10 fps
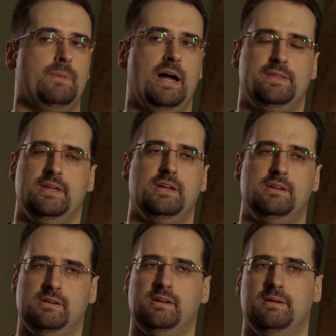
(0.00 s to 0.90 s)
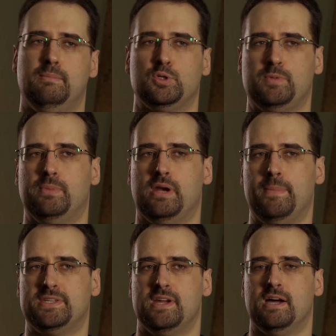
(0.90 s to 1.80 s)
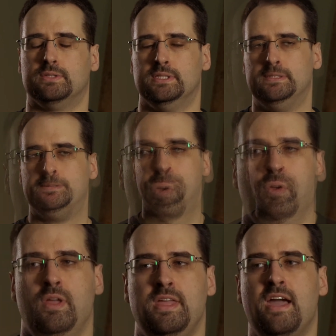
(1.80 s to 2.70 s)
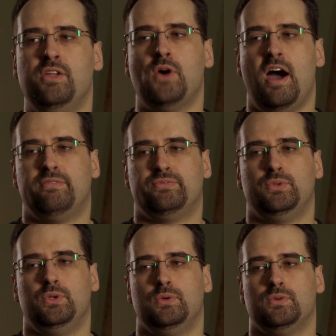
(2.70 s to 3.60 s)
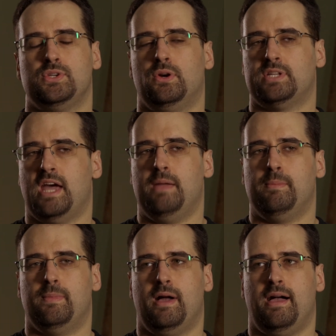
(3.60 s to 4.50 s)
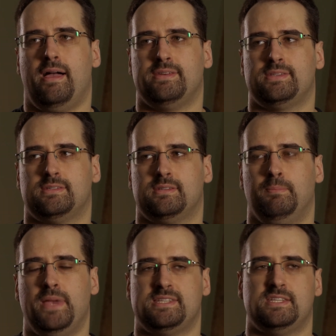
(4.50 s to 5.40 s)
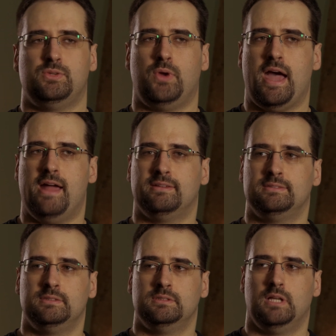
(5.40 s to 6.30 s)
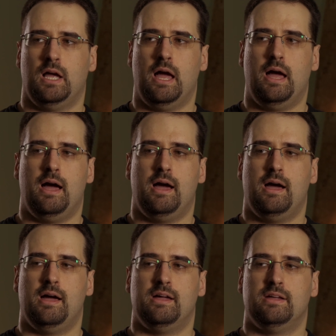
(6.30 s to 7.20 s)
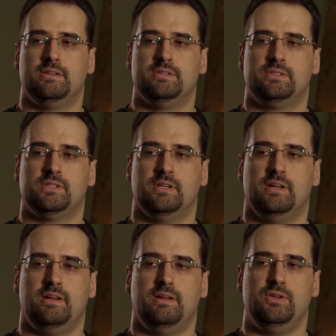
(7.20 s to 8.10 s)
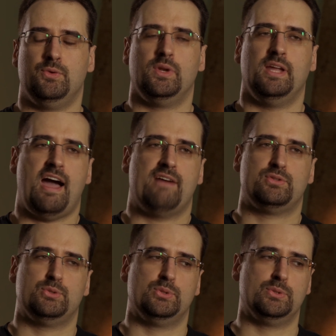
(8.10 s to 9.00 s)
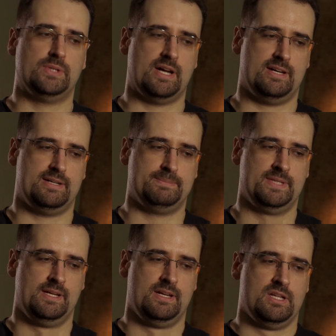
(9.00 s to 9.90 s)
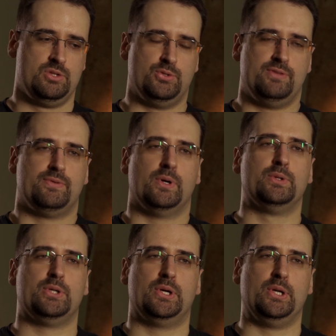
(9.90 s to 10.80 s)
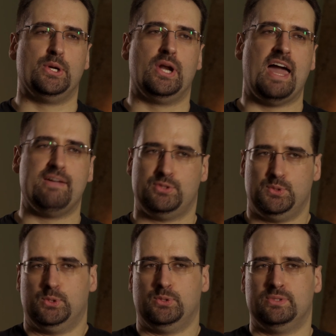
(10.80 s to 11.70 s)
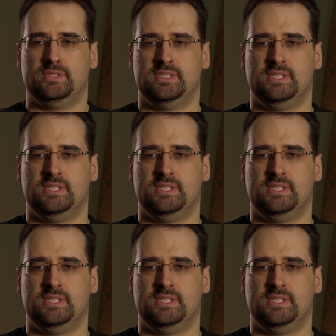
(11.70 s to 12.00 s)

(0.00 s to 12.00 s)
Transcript: I think most people are missing out. Yeah, you have to use your time as best as you can, and you really have to devote your life to